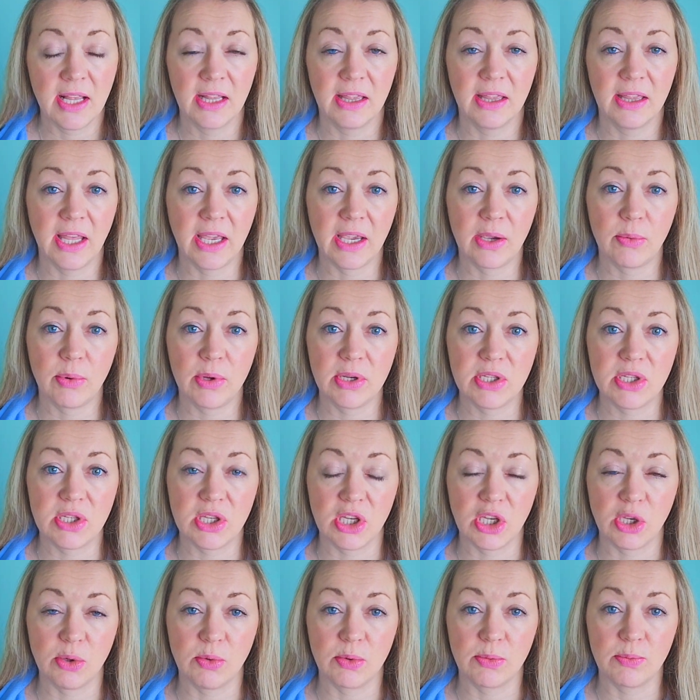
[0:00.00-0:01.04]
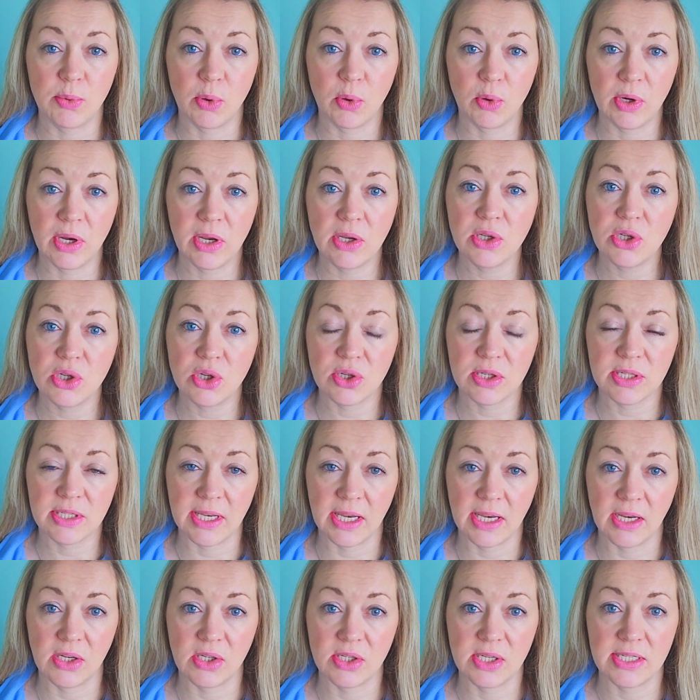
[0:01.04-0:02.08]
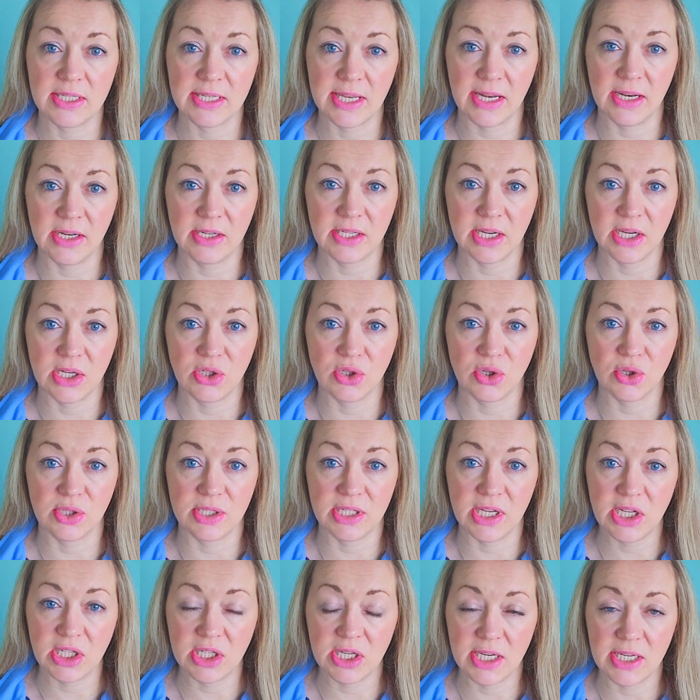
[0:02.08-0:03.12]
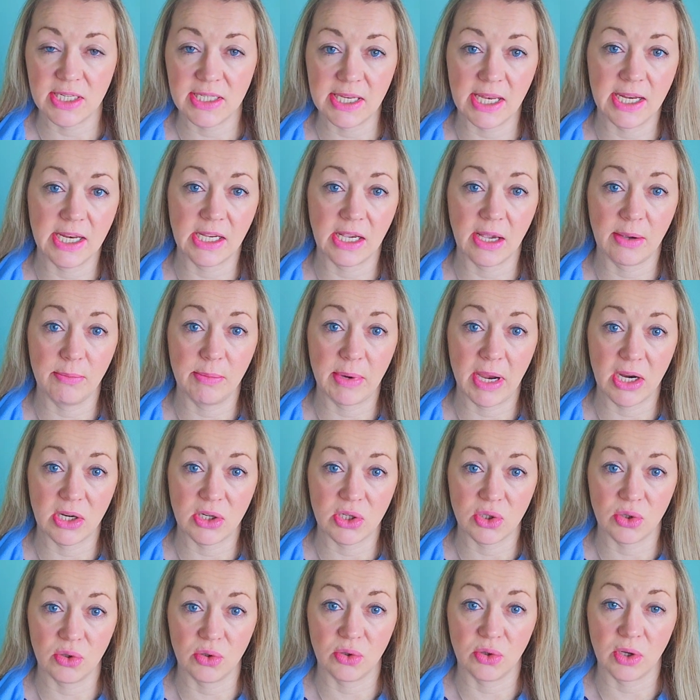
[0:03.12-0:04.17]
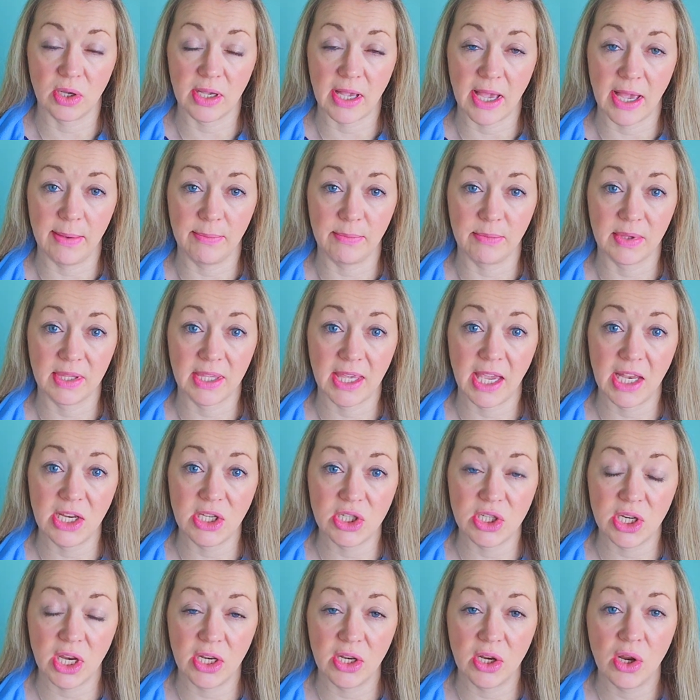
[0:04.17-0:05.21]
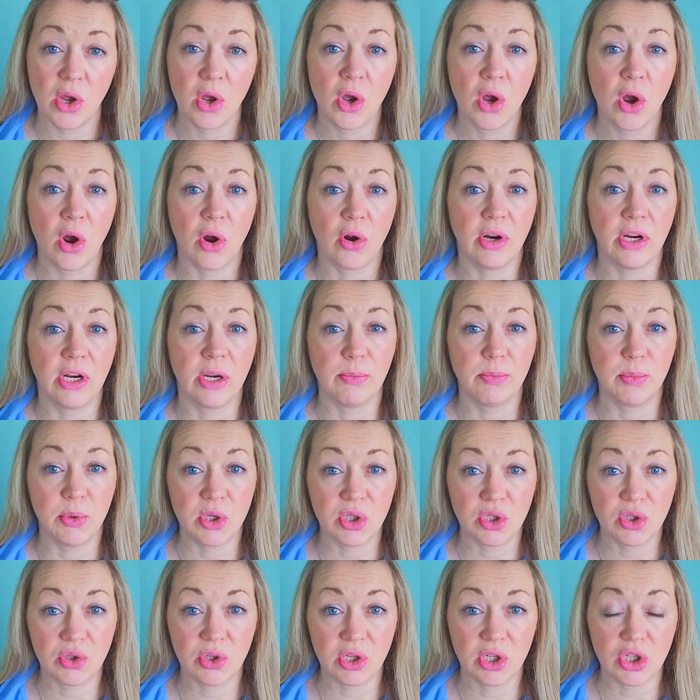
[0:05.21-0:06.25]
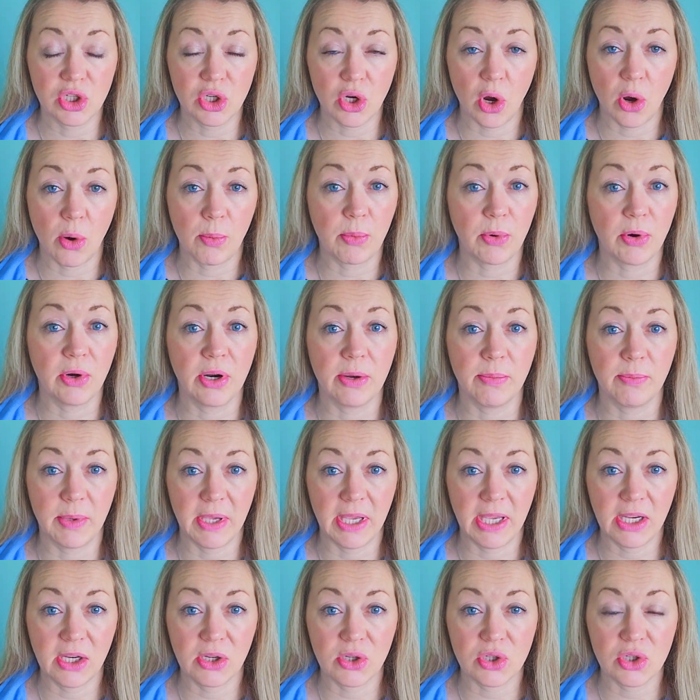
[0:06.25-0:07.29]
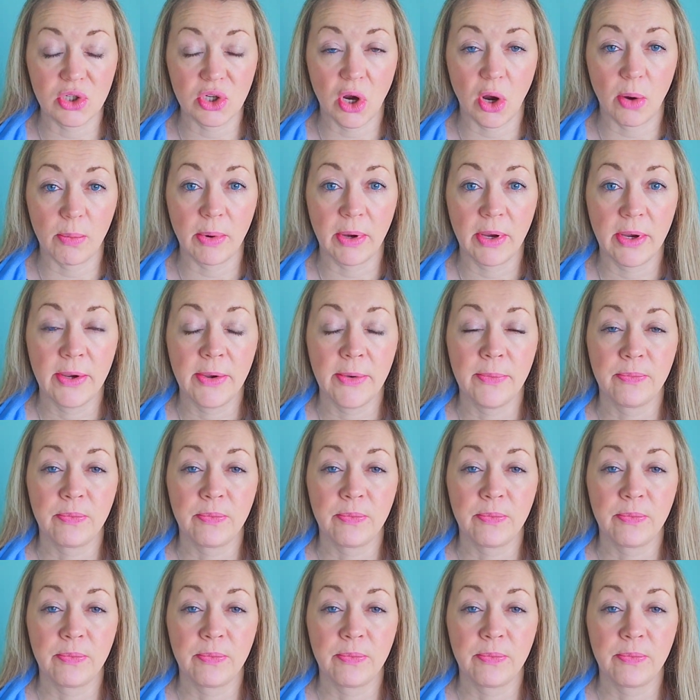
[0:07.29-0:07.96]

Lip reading: liquids that you would pour into your sink to sanitize your dishes in a commercial kitchen or in a butchery shop or in a baker's shop